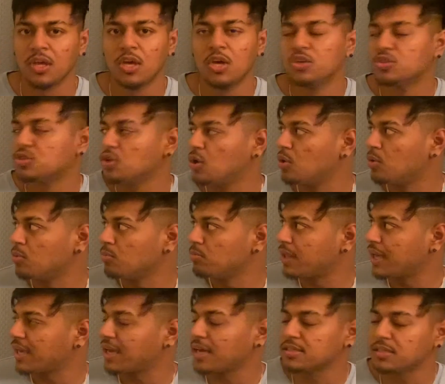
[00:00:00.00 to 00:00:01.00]
So
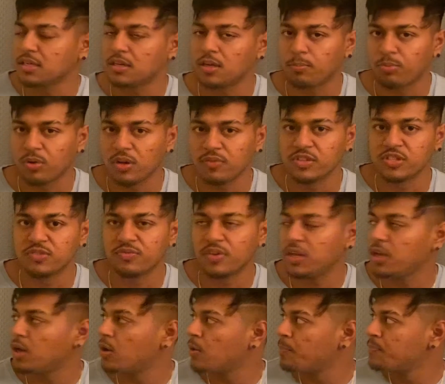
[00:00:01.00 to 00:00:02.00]
like I said in a previous
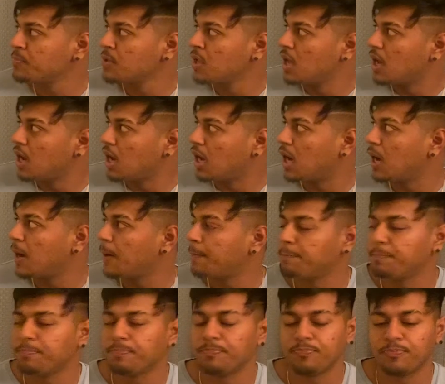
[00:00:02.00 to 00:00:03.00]
video,
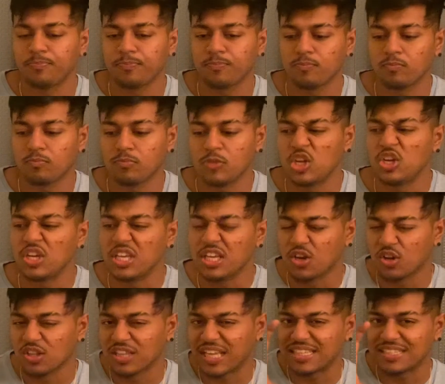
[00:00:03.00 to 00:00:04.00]
your
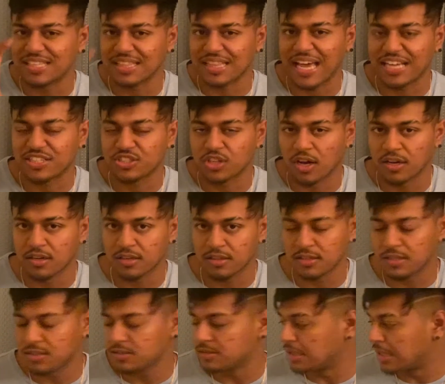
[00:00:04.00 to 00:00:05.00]
ego likes to latch on to
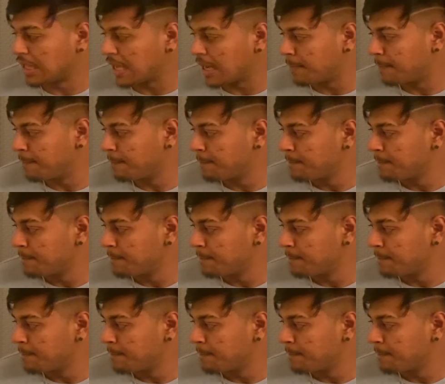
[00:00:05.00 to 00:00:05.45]
things a lot.